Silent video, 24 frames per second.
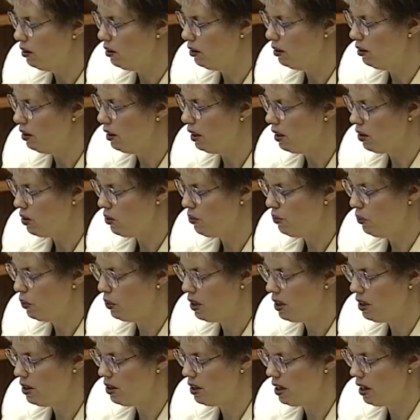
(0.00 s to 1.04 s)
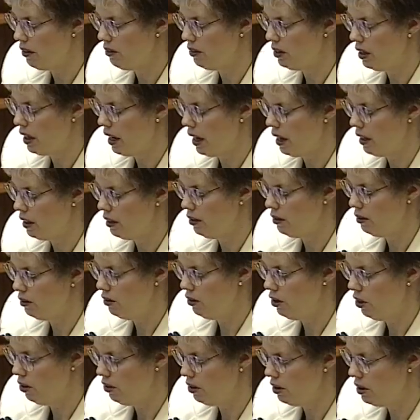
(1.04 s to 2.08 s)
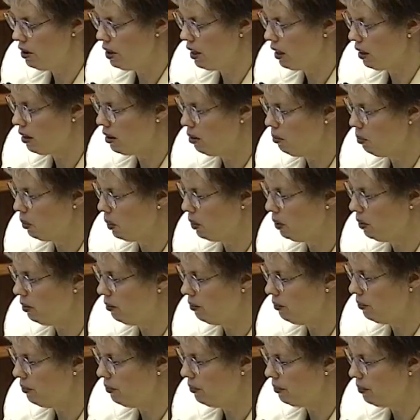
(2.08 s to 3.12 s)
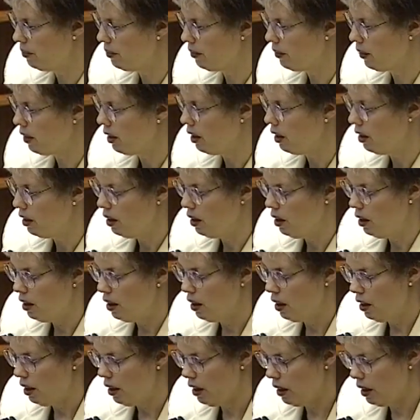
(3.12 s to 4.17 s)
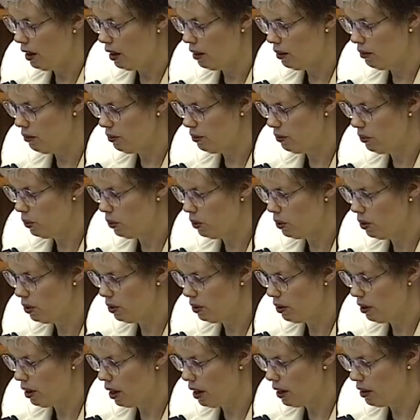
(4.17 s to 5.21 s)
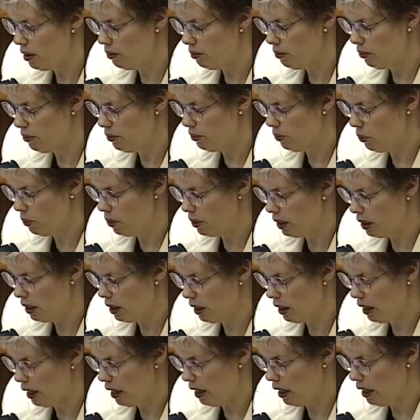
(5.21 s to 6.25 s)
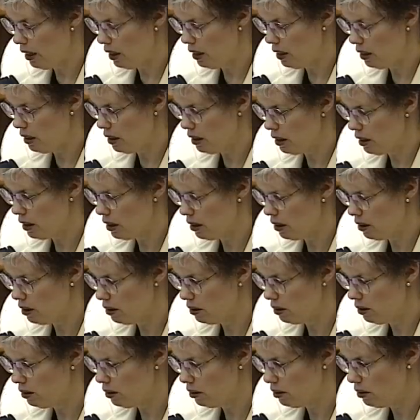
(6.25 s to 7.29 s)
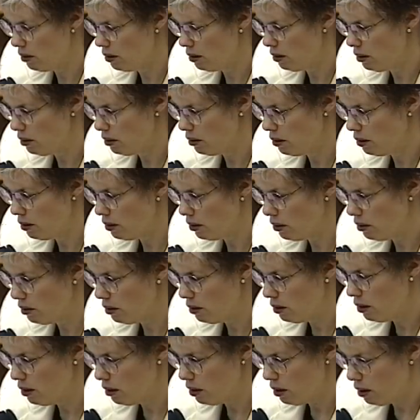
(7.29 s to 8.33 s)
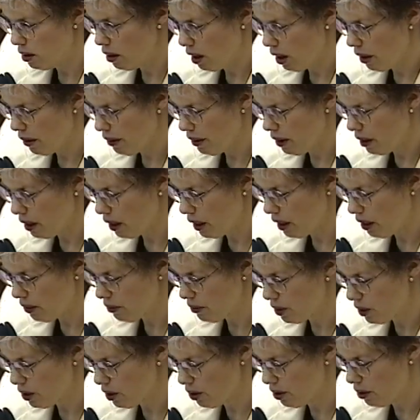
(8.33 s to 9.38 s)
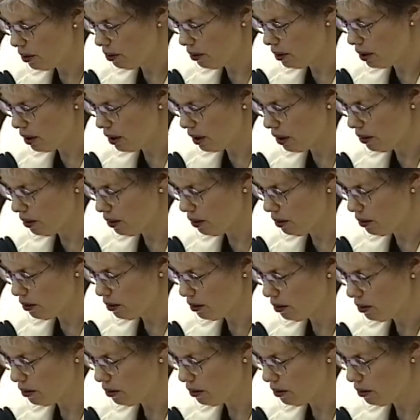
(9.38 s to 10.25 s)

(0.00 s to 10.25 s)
Yes, 47 had no detectable. And for item 48, I think I have to go to another.